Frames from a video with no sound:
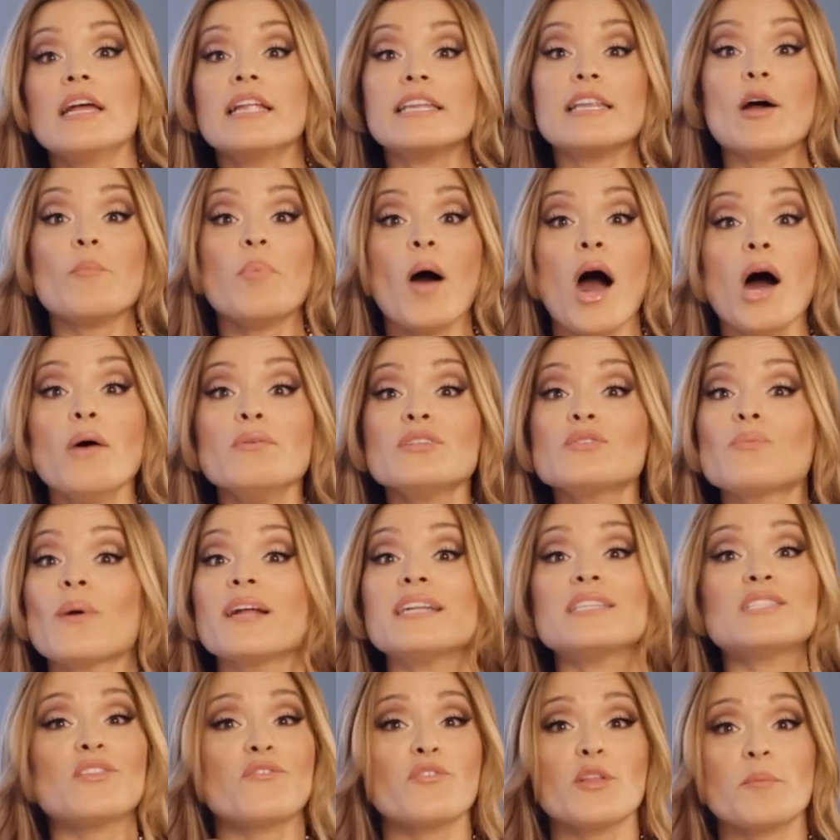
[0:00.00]
Now, Paul is
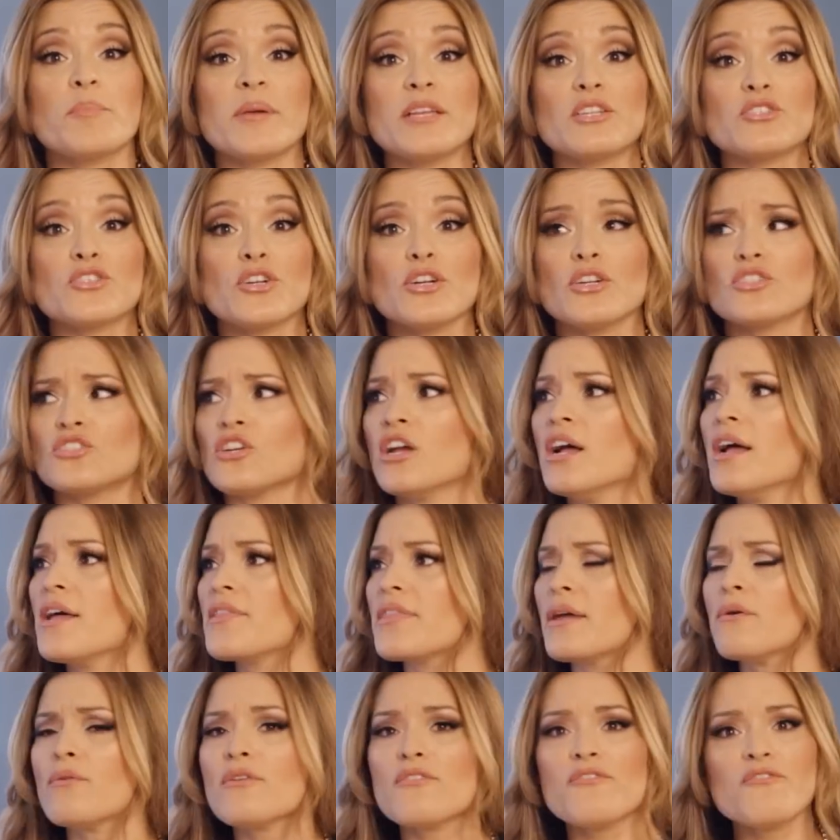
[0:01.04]
writing to Philippian church.
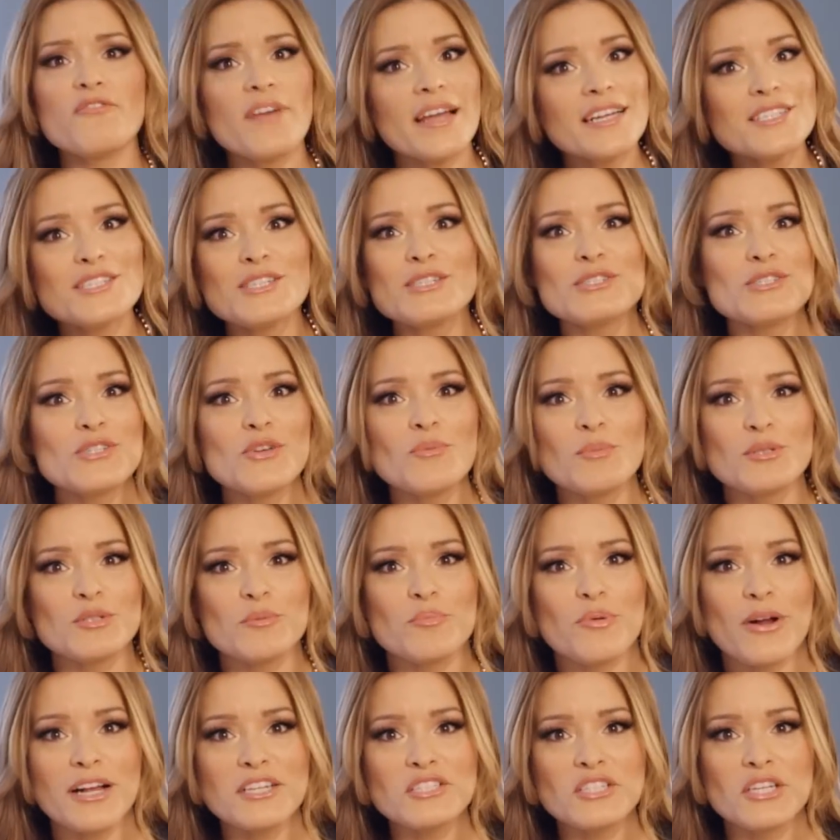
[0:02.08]
They were facing so much
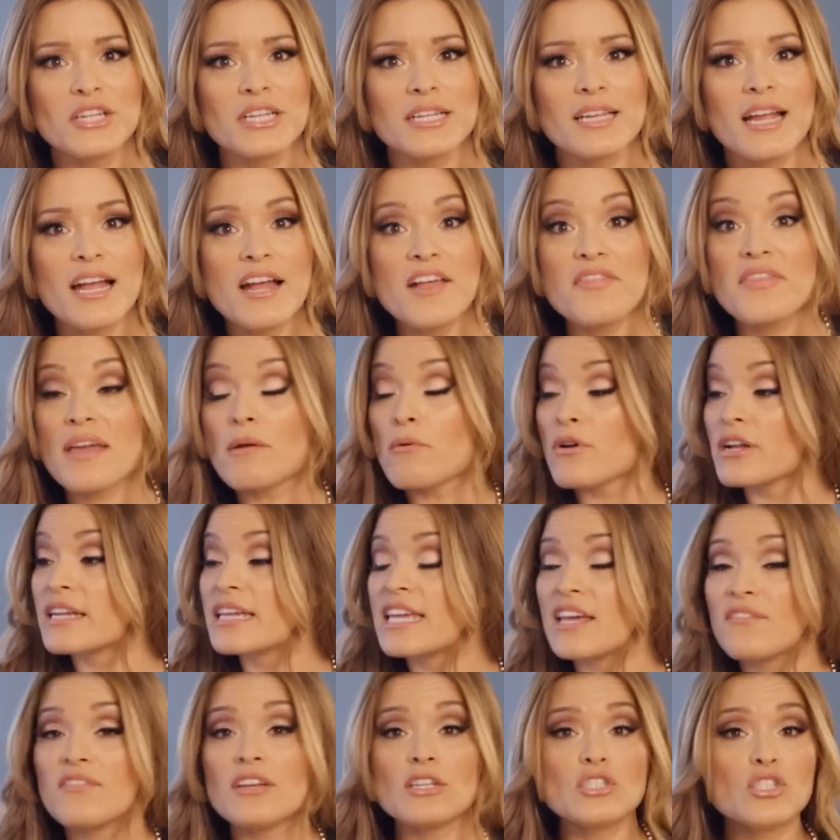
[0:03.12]
oppression. They were
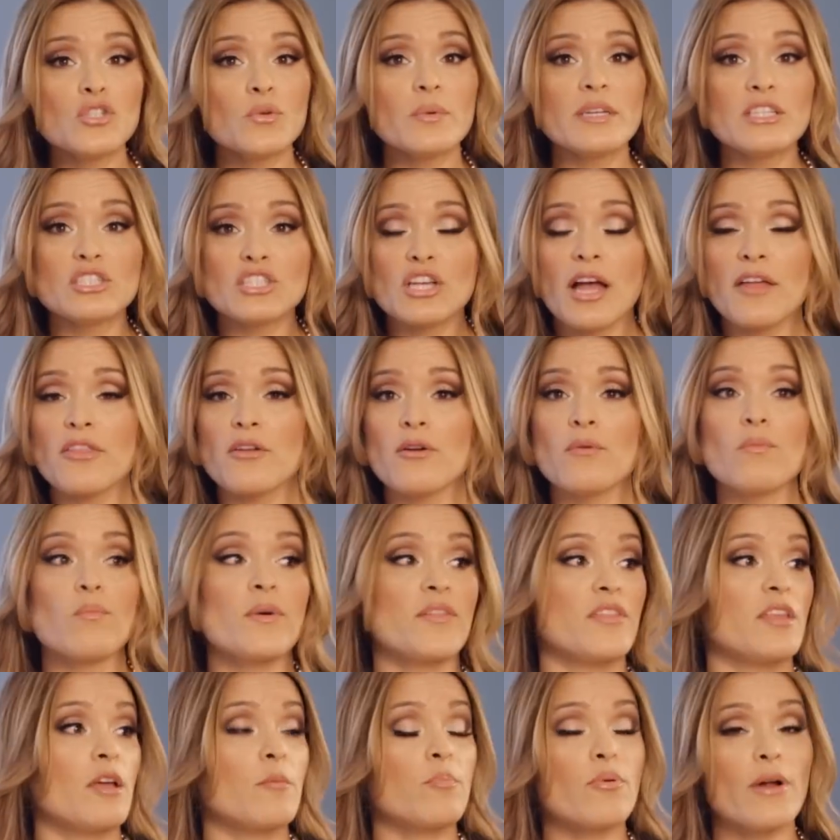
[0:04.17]
giving to each other
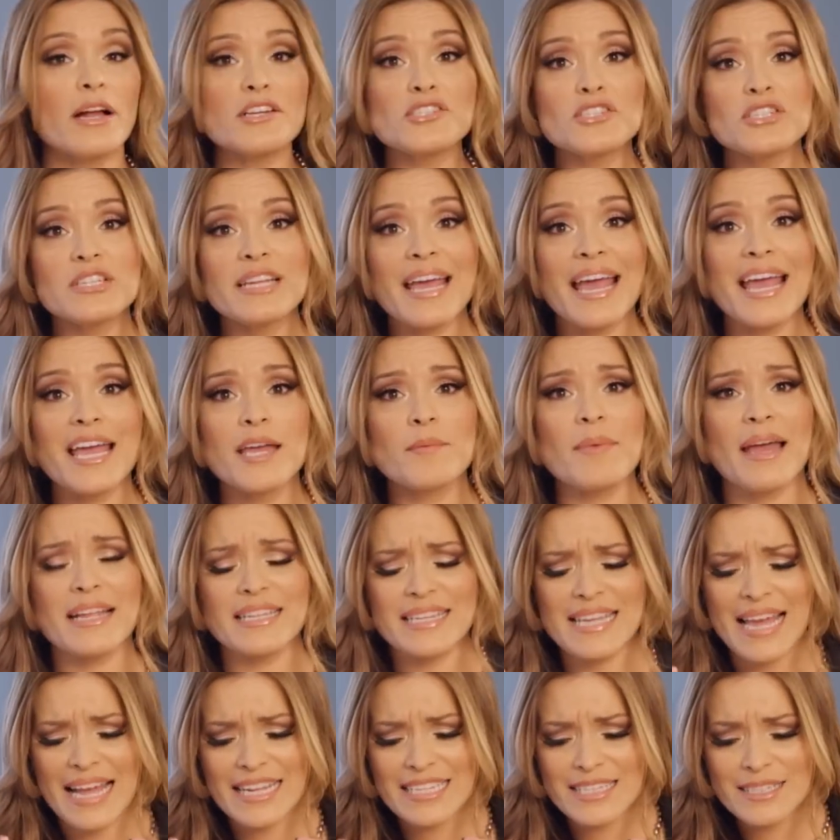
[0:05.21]
when the oppression came,
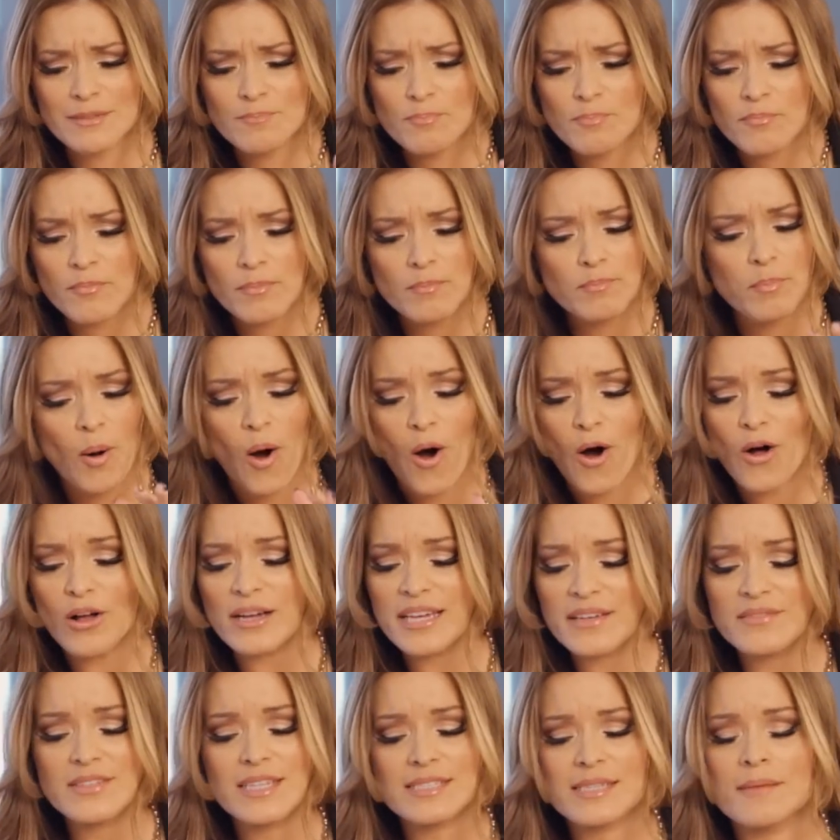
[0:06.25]
and yet Paul
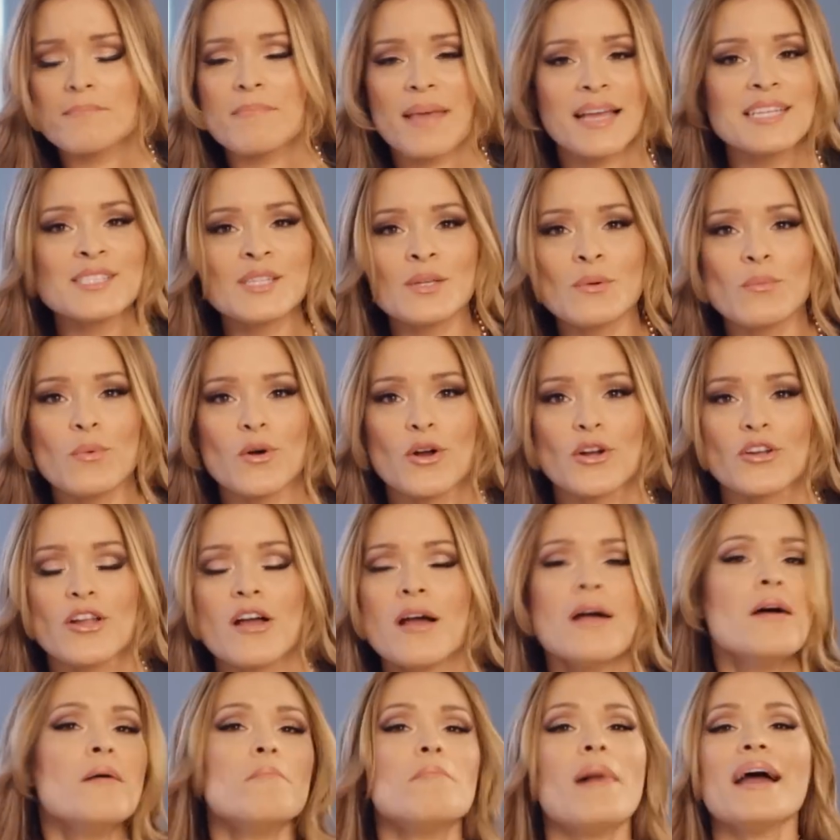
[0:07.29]
gives this amazing word.
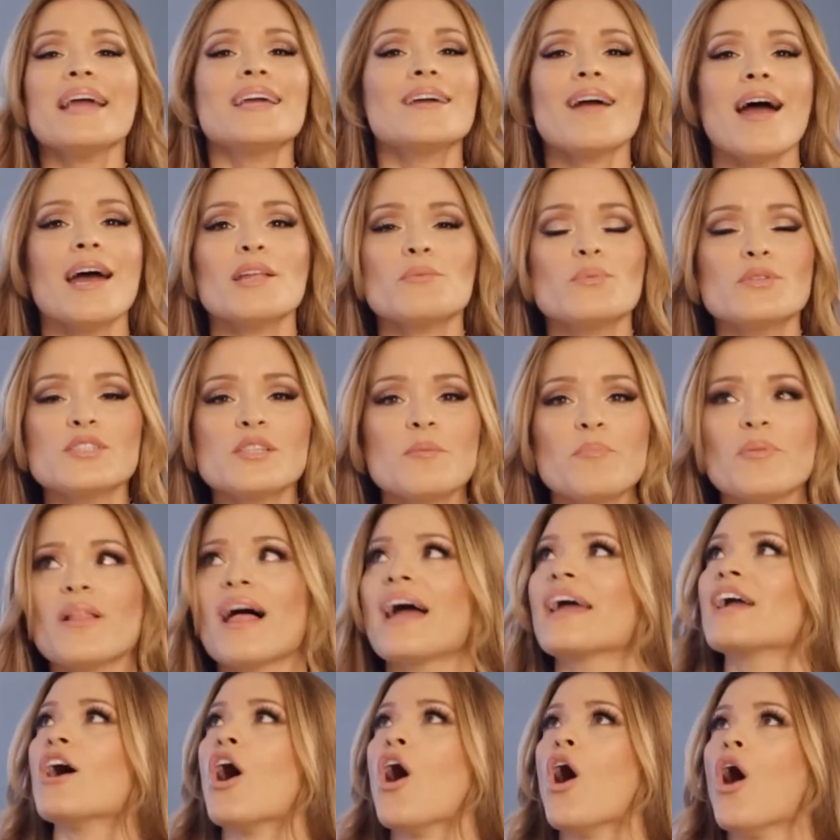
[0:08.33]
My God will
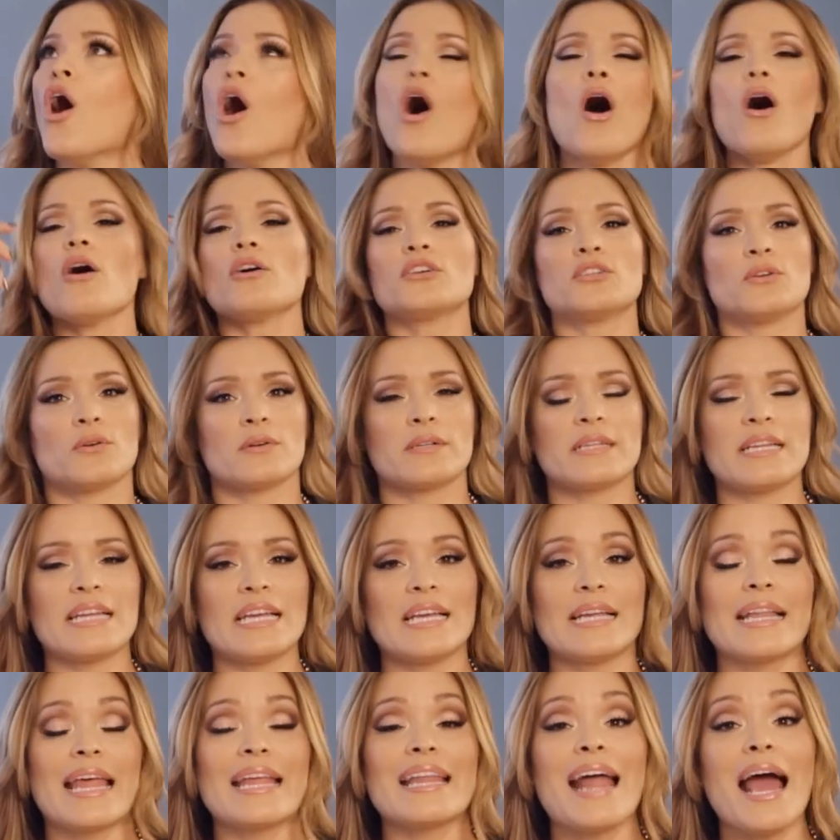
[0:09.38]
supply all your
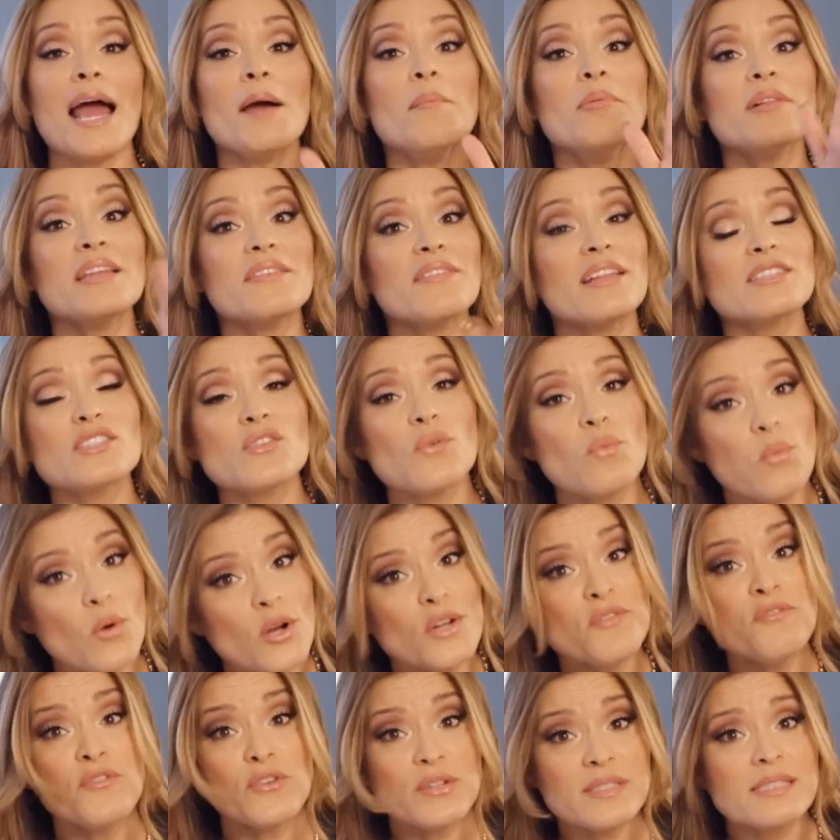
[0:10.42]
need. And I believe that's a
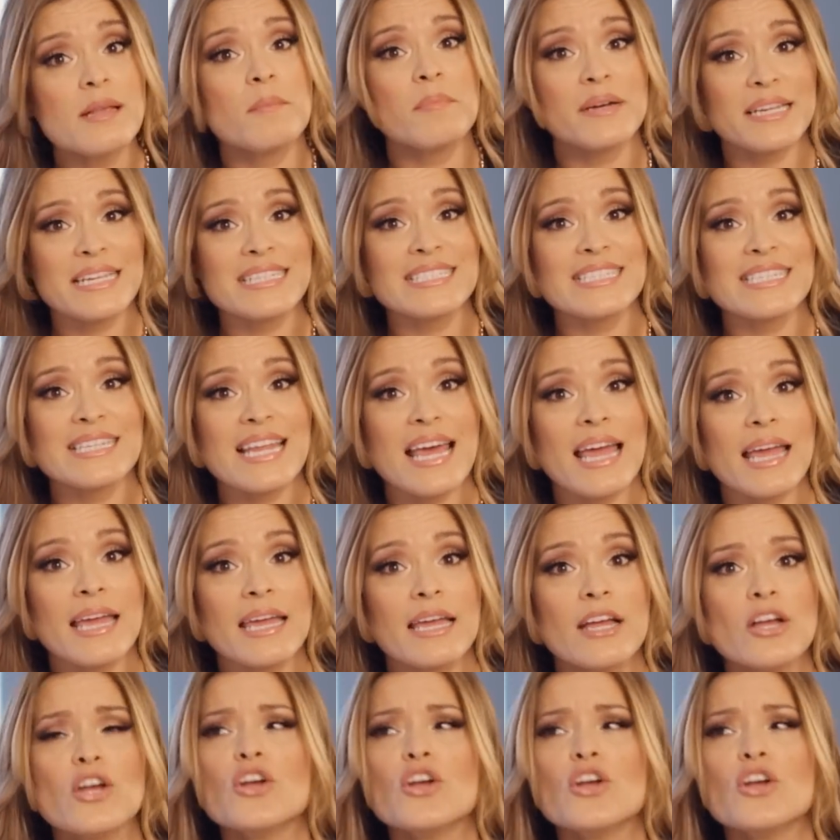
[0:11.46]
word for somebody today.